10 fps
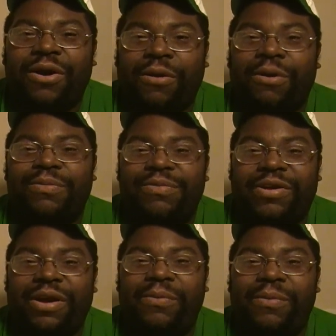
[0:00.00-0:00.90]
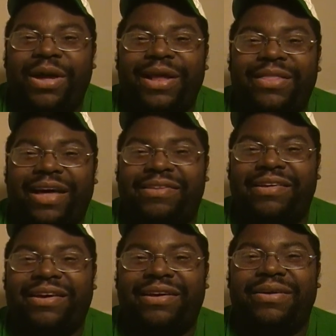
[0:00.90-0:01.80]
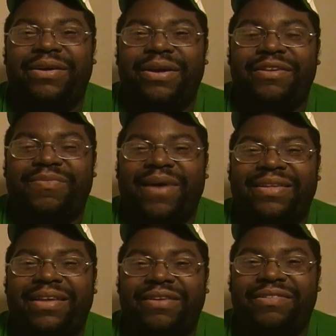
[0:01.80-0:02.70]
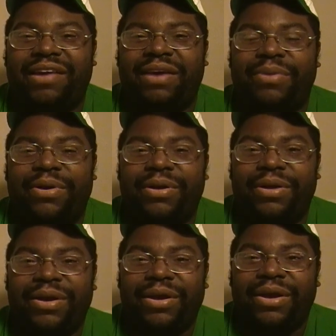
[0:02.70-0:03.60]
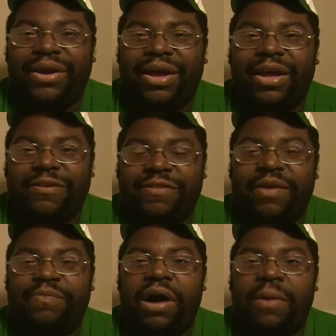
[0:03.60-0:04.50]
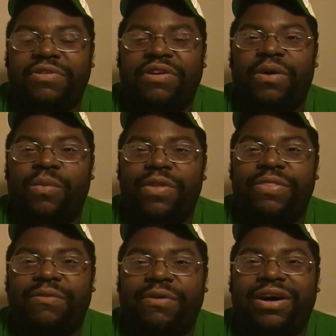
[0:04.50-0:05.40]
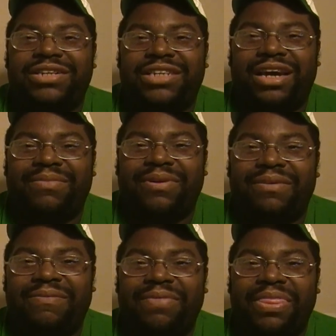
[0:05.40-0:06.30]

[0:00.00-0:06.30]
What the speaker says: Orton was going to win that SmackDown Chamber, and CM Punk was going to win the Raw Chamber.